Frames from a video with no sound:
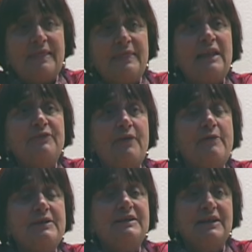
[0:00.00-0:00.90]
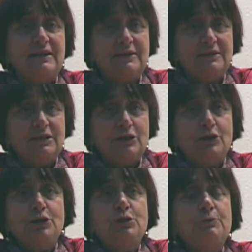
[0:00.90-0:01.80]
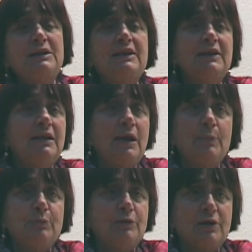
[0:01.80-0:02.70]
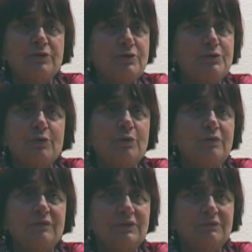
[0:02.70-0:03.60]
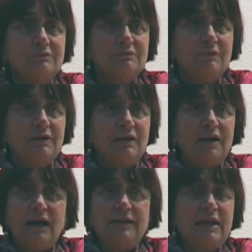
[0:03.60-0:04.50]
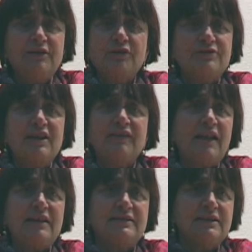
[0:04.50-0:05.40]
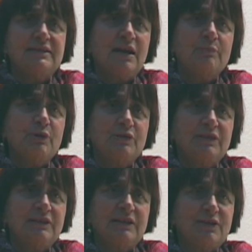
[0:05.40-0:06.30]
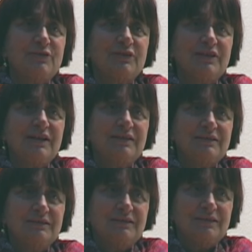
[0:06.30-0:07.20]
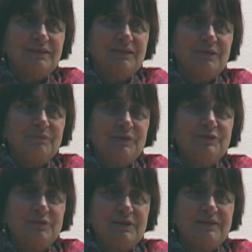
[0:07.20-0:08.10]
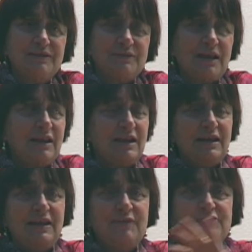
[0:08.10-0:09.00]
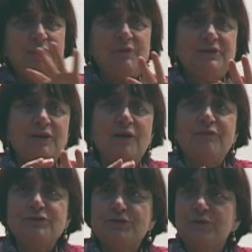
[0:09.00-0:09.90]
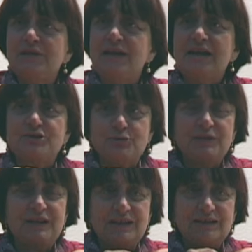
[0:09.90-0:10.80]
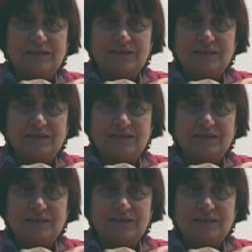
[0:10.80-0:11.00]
that very day, you will hear ambulances all over. And I don't think that day they are more than another day. But you listen to them. If somebody offers you a nice ring,